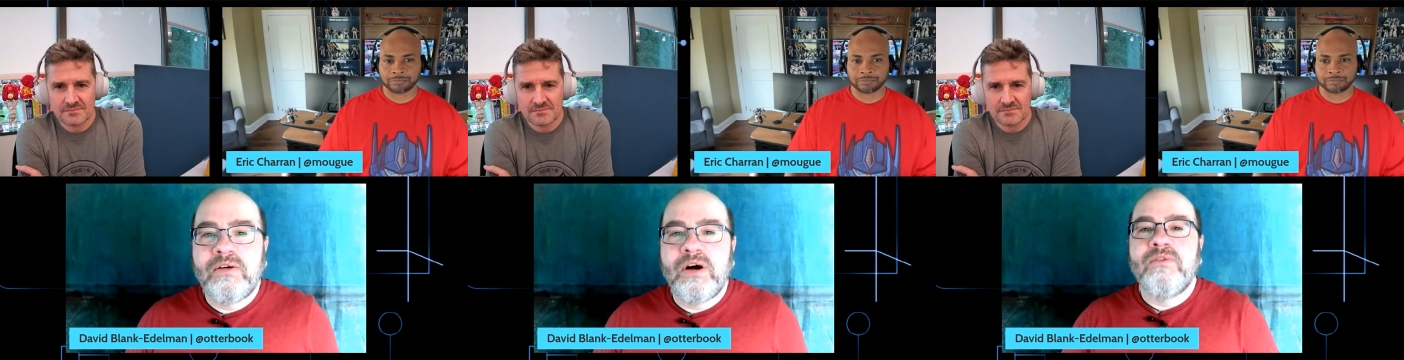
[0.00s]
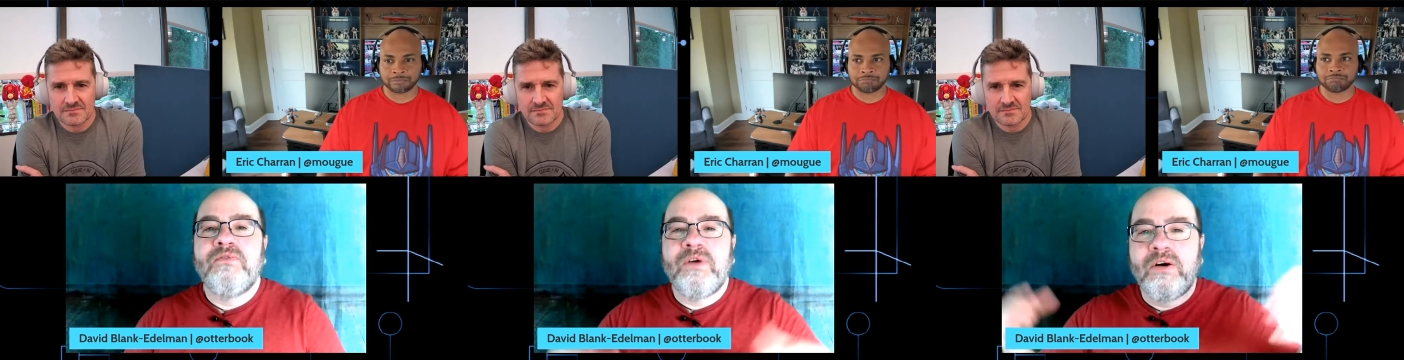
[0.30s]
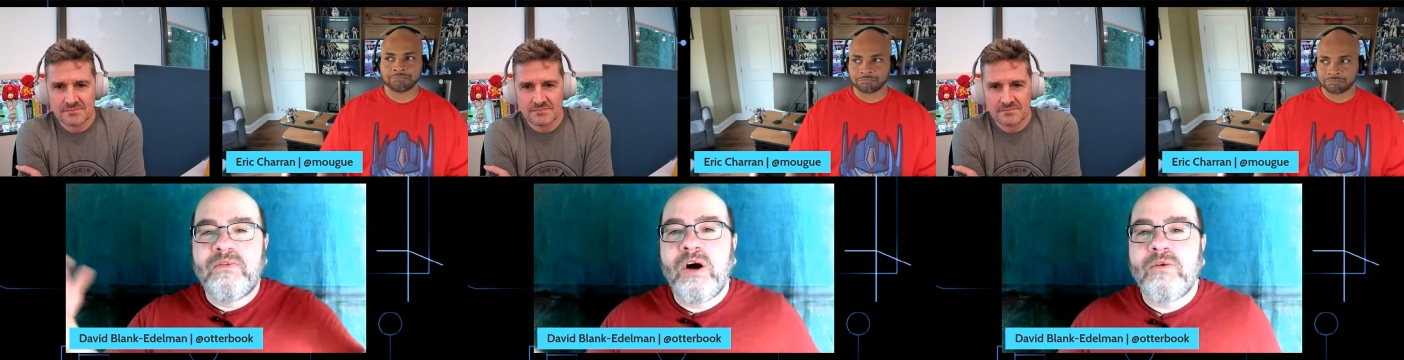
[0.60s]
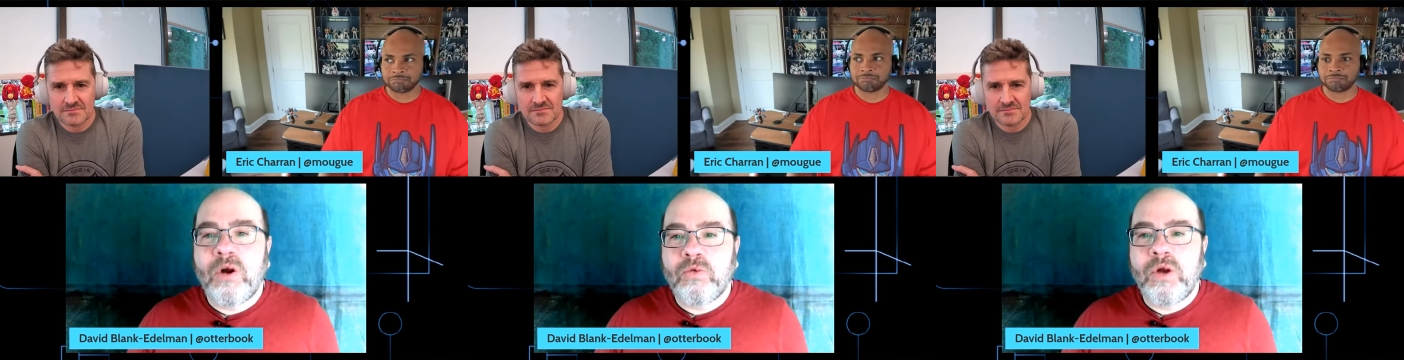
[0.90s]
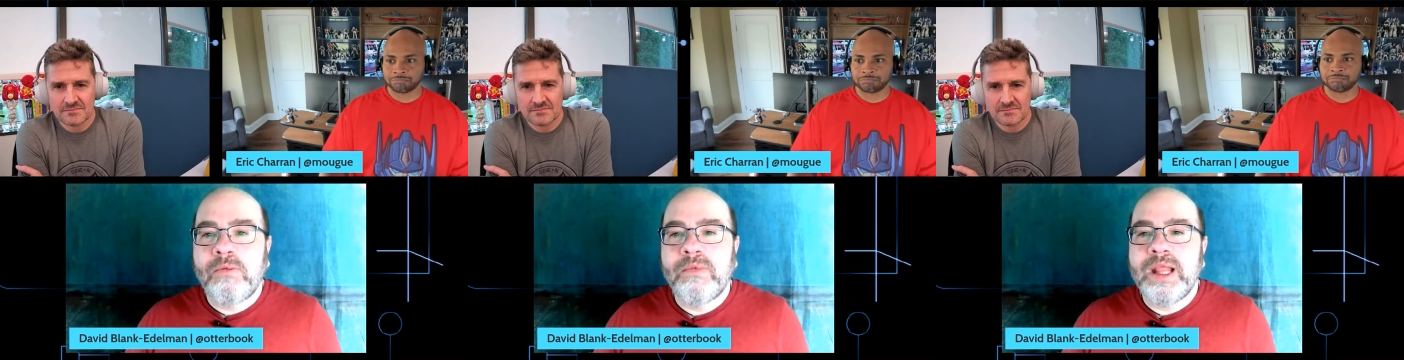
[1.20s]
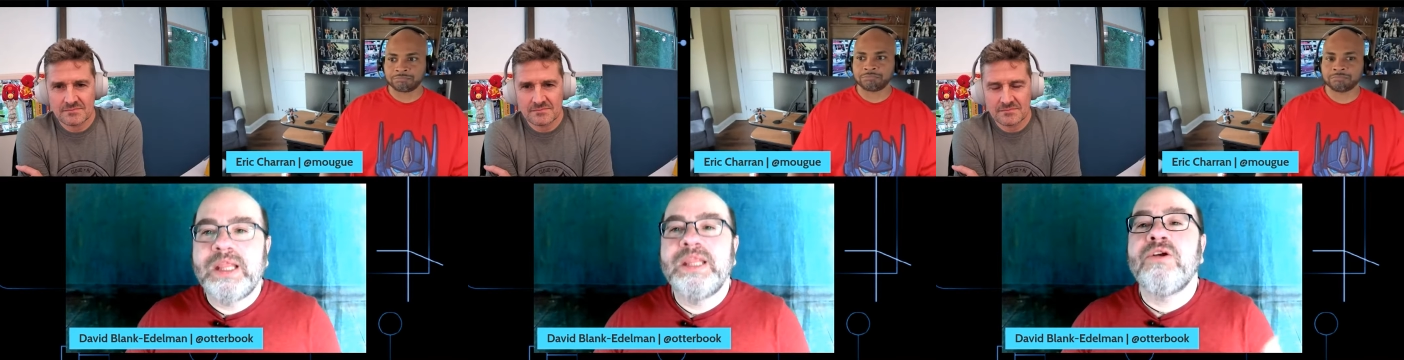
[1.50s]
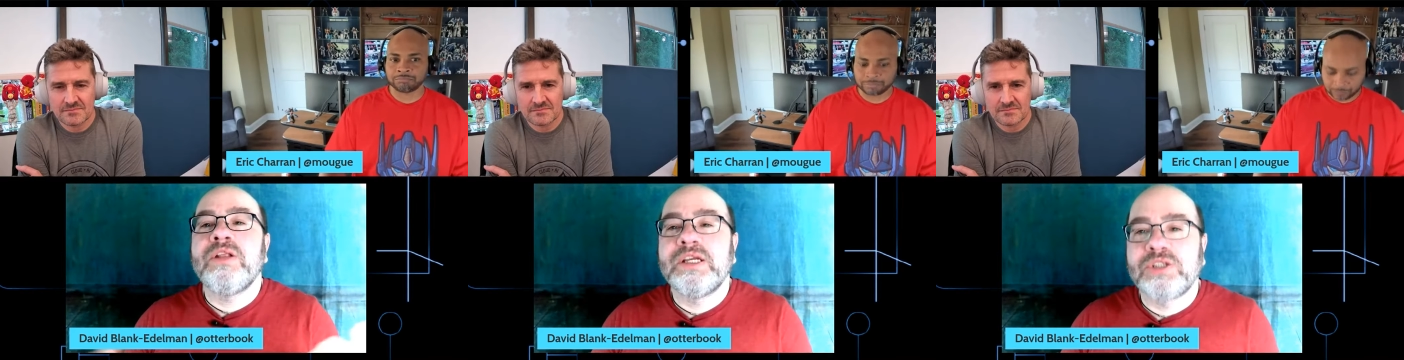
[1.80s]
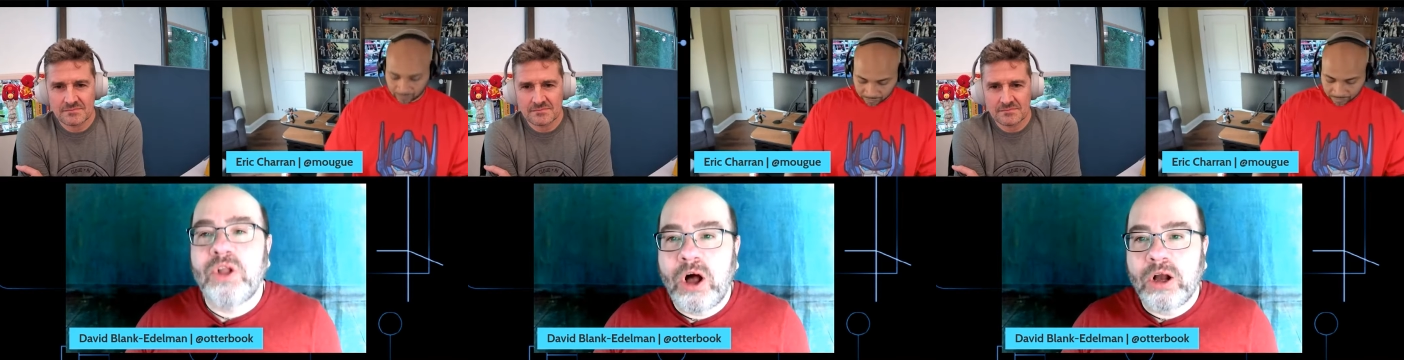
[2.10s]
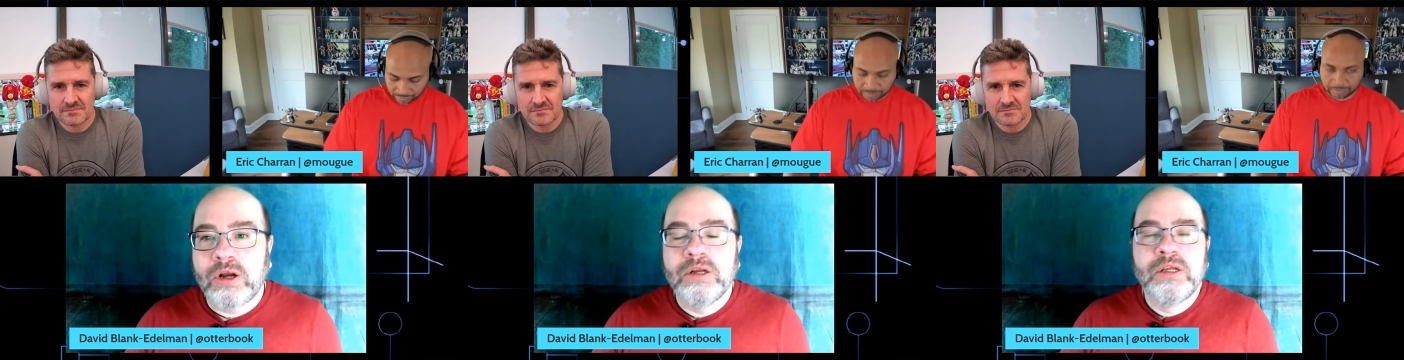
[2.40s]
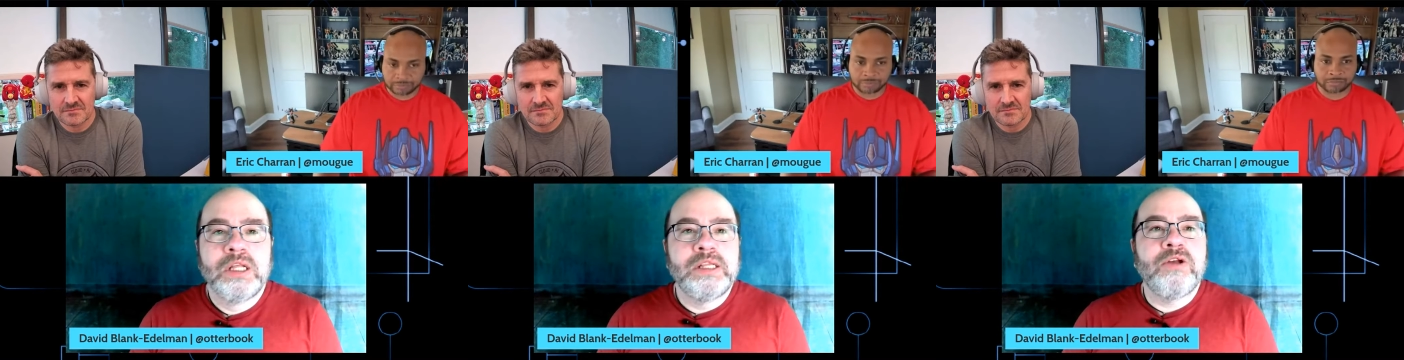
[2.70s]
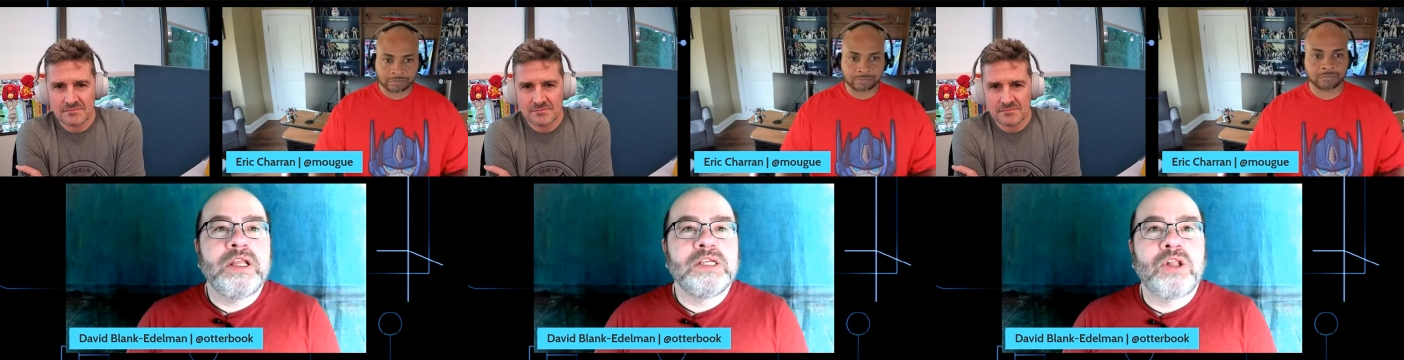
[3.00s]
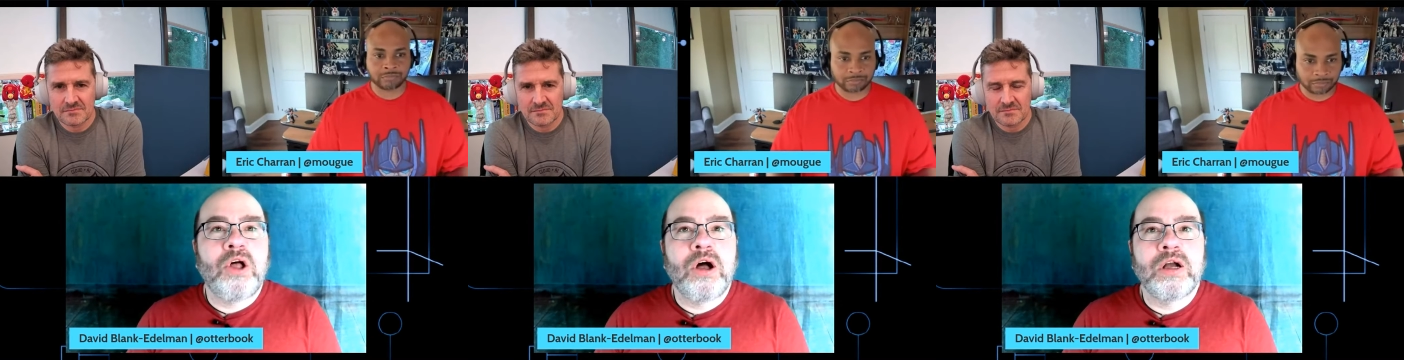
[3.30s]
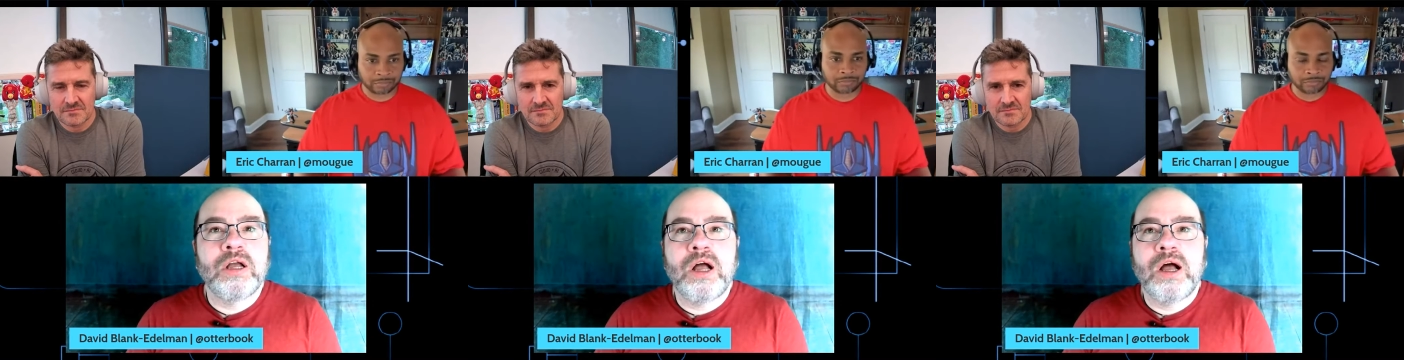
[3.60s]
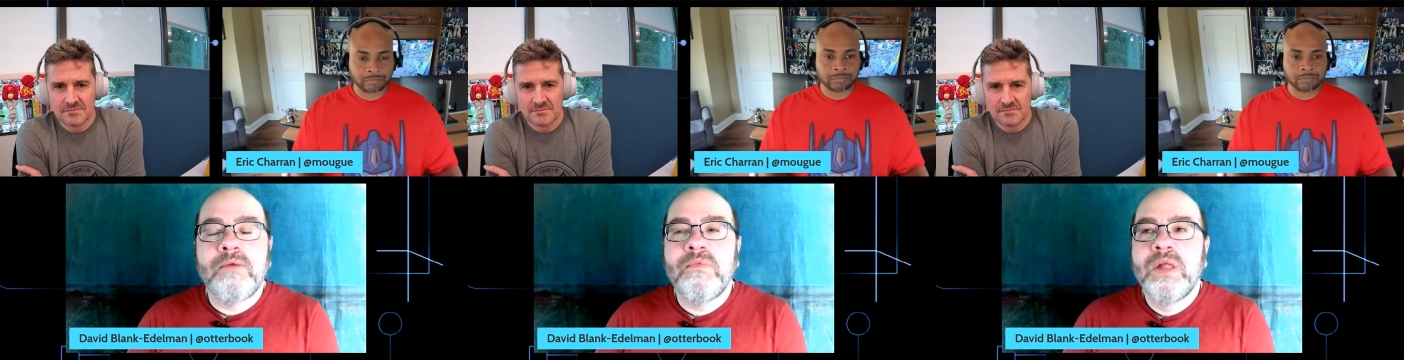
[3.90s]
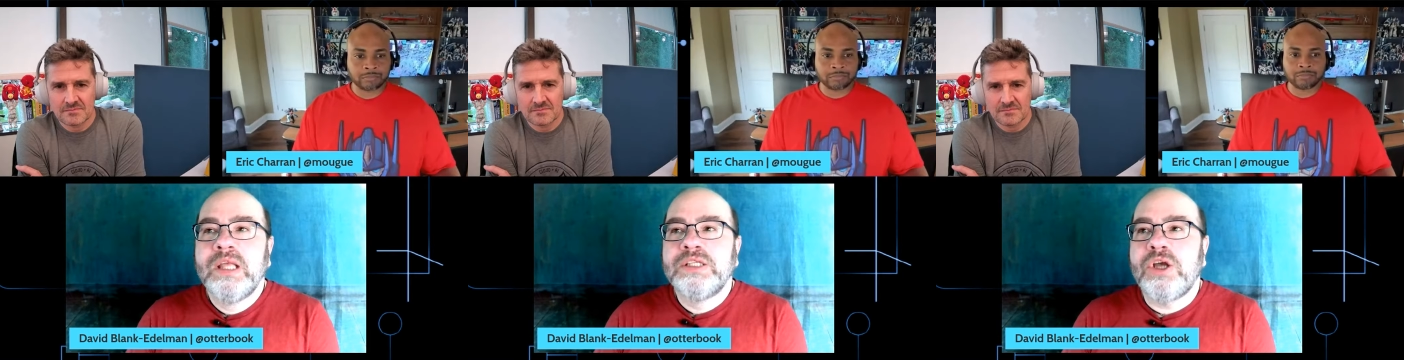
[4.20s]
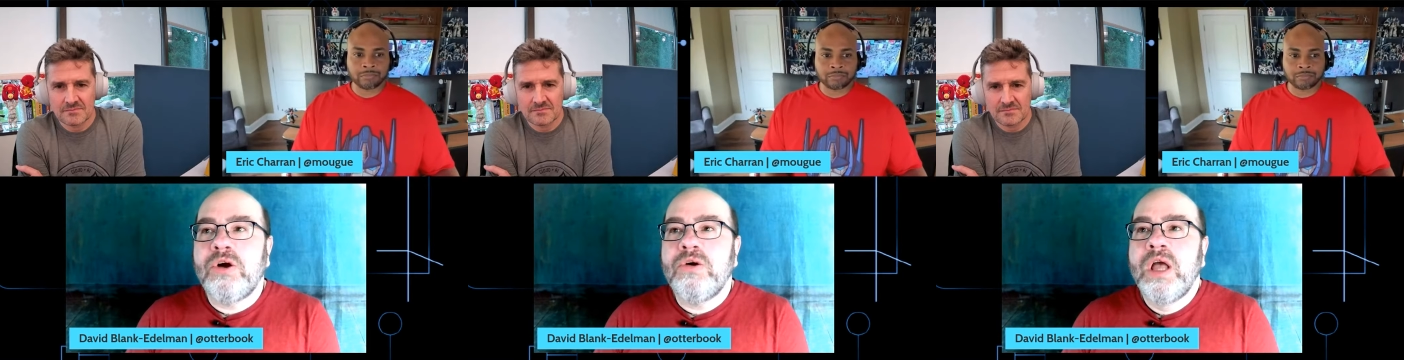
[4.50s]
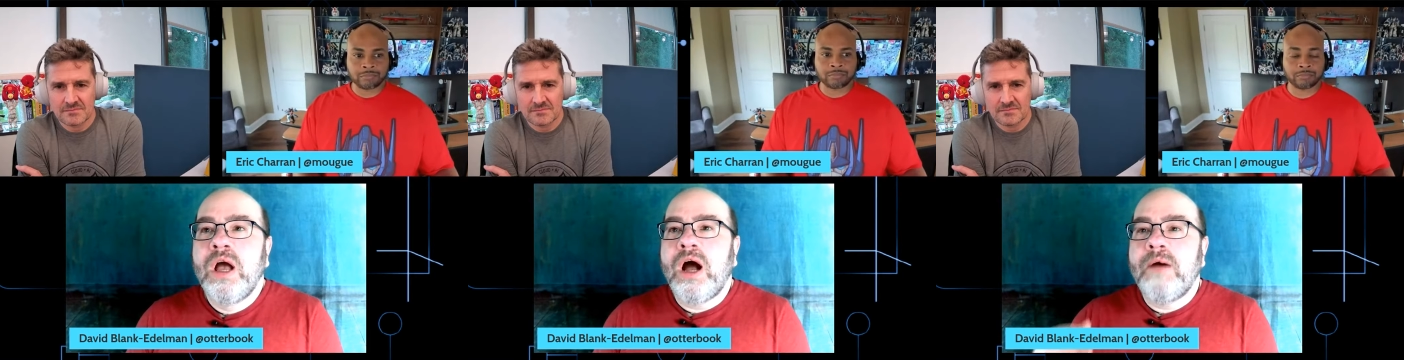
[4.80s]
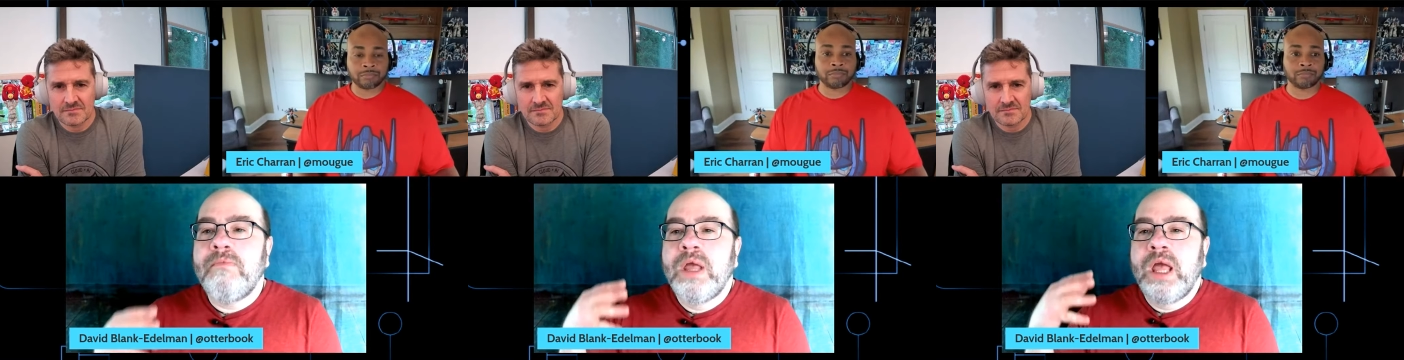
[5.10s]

Speaker 1: of, of, of our realm nearly as longer, nearly as long. Um, so um,